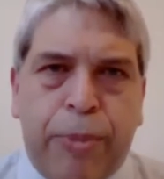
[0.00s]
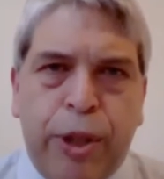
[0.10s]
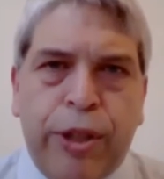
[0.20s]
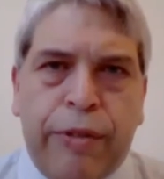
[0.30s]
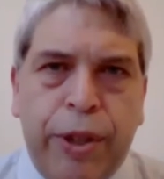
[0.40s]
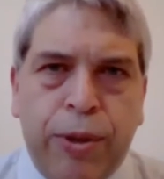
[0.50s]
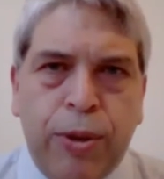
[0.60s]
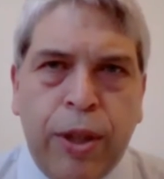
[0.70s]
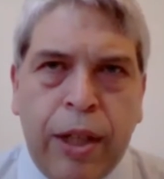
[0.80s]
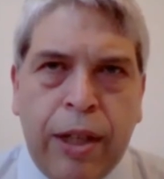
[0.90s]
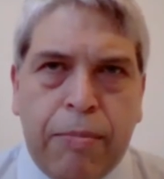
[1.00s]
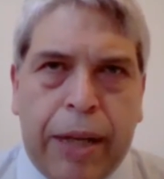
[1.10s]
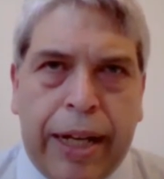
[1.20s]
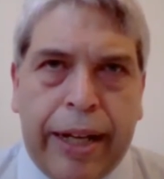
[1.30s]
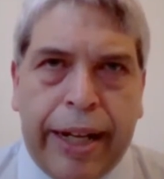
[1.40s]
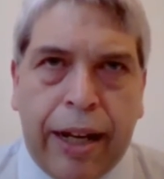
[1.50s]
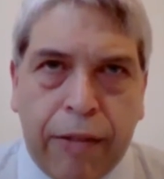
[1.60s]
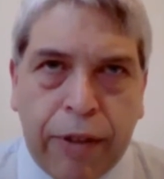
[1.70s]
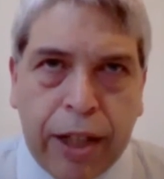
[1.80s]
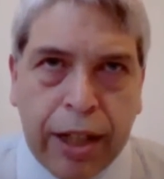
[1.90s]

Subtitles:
point of view, but I have